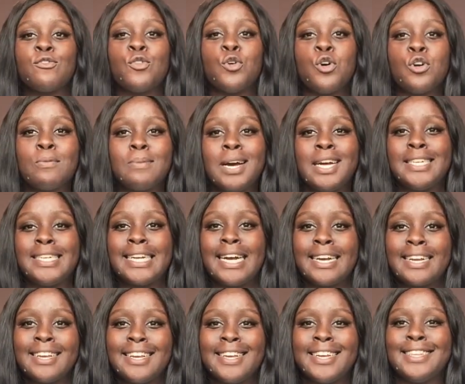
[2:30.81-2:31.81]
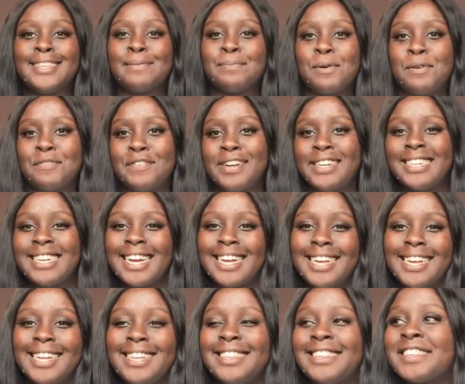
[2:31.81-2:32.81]
roadman jackets, puffer
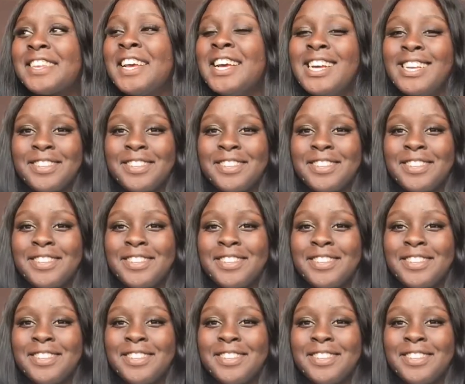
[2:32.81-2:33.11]
jackets.